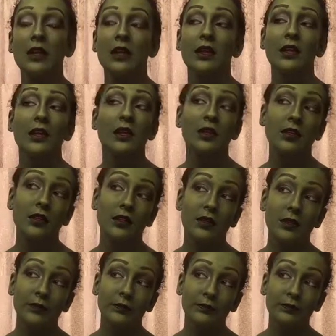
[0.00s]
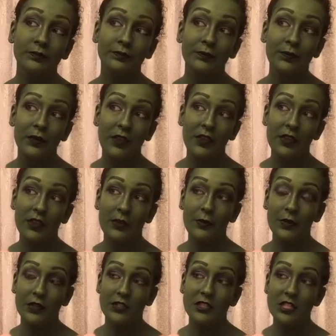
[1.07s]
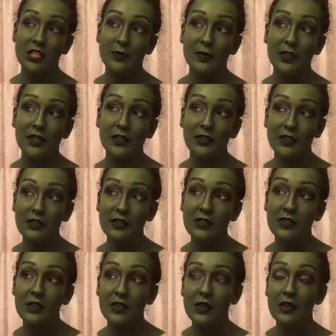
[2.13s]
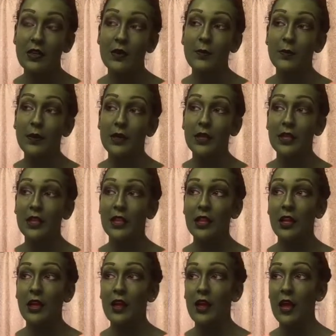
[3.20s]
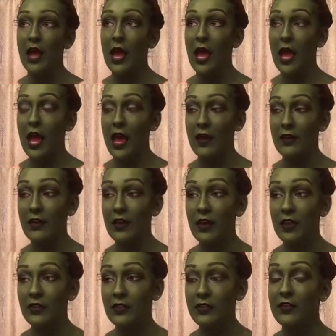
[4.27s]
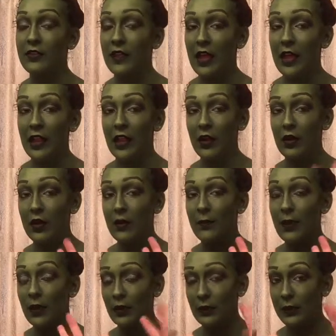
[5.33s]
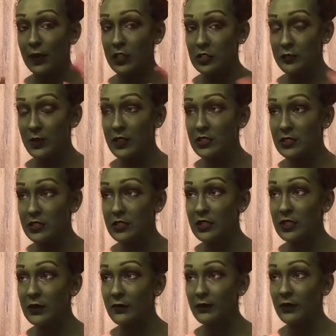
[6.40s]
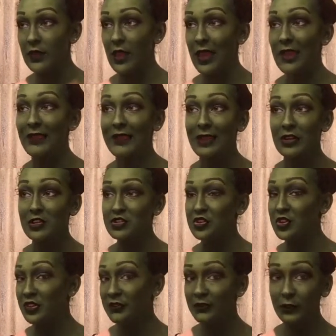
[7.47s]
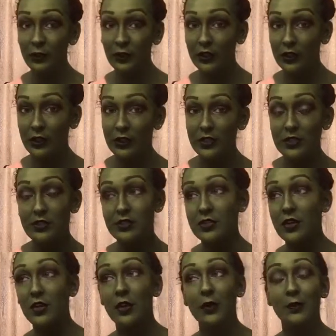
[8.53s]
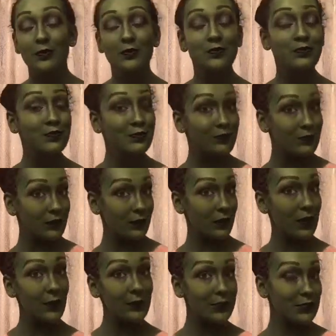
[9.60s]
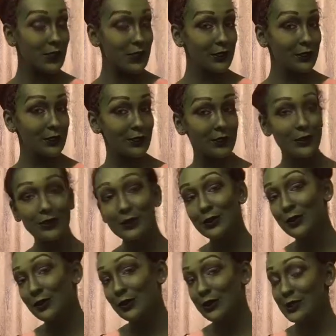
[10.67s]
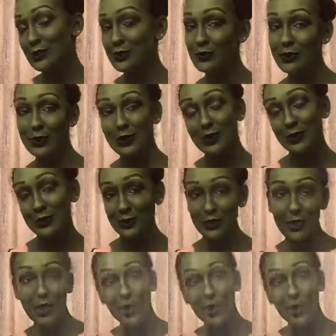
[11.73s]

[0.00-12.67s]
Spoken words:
And I think I'm going to change my earrings. But other than that, I'll come back with my hands painted, and then I'll show you the full look. So, I'm excited. Let's do this.